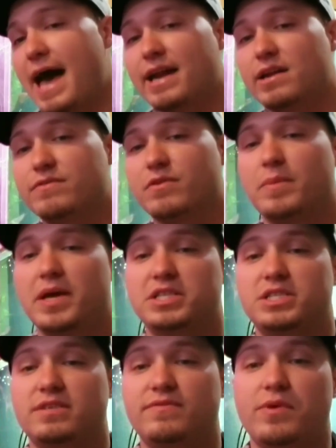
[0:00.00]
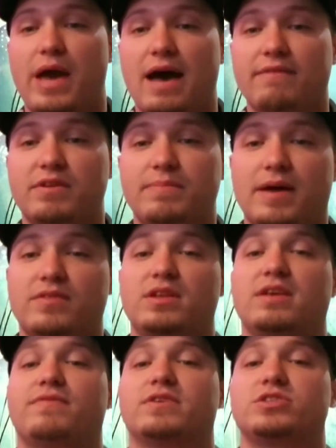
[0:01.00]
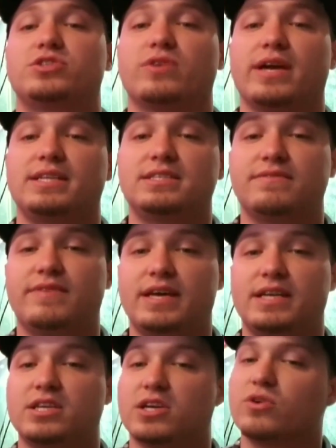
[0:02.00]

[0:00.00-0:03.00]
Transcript: add information if you have it about the different strains of it,